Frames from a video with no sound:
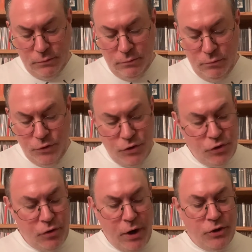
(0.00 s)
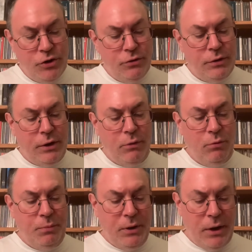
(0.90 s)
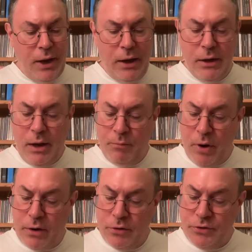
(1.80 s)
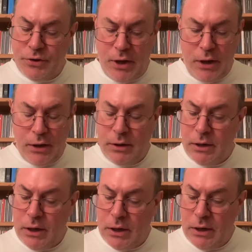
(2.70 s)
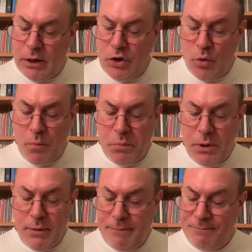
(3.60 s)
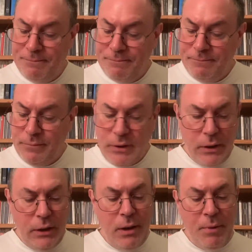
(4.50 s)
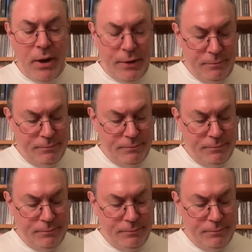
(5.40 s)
Which is strange. You'd think it would be on A&M Records. And nope. EMI.